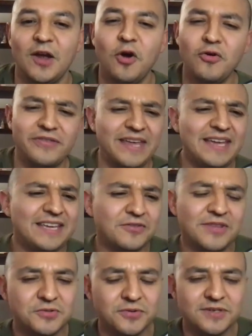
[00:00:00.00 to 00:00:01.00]
Oh, thank you.
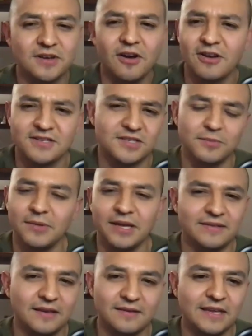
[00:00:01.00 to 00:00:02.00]
This was awesome.
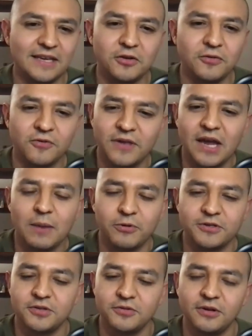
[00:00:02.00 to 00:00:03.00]
Like, th- thank you for the
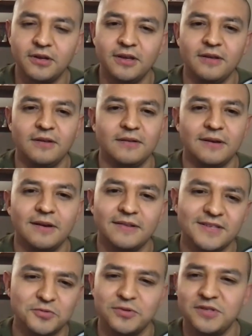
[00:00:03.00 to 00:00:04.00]
opportunity. Uh,
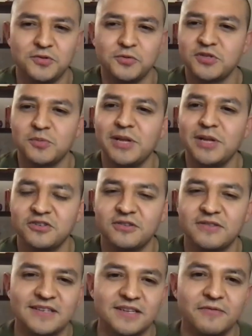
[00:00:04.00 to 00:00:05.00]
this this was a pleasure.
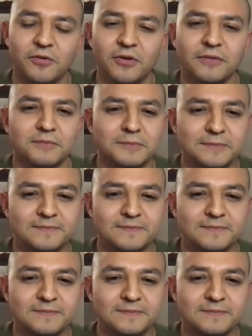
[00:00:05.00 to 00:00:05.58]
Thanks, everyone.